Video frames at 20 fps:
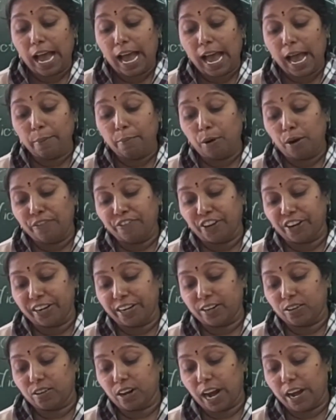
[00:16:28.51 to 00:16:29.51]
I am after
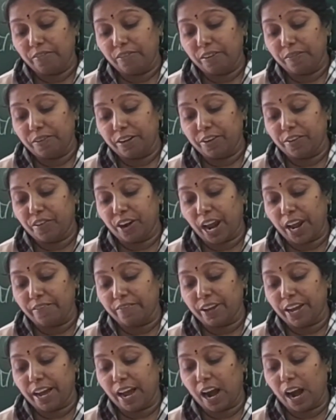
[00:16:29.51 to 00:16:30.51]
it and we will
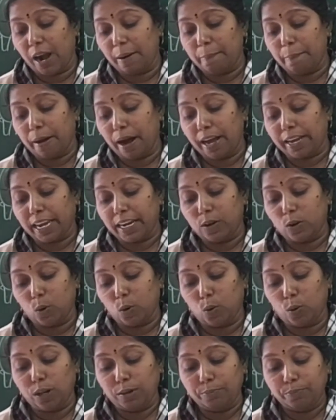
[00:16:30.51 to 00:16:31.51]
drive a hard bargain
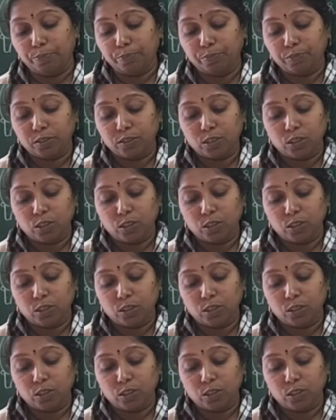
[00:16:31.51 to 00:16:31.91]
over.